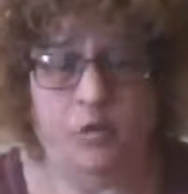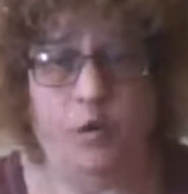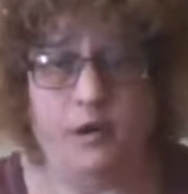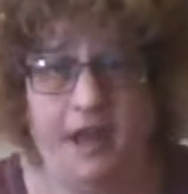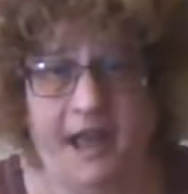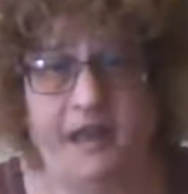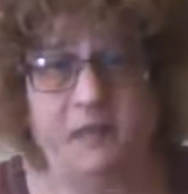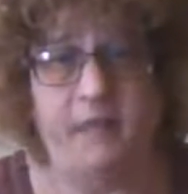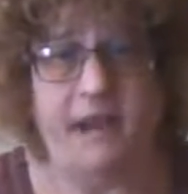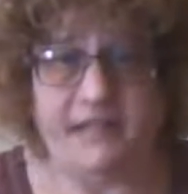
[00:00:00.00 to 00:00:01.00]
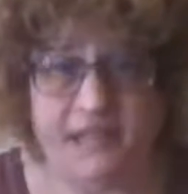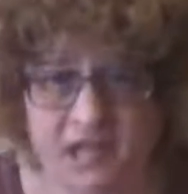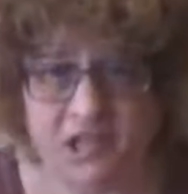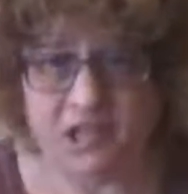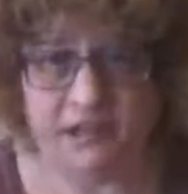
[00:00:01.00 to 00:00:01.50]
or guided
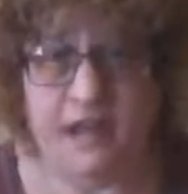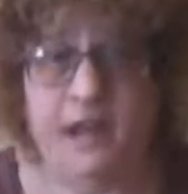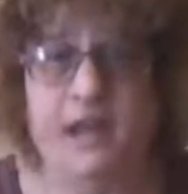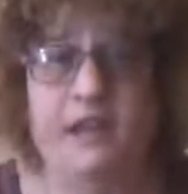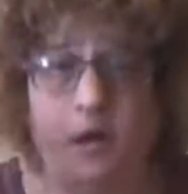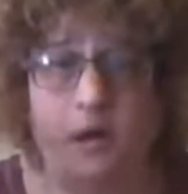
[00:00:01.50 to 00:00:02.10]
meditation that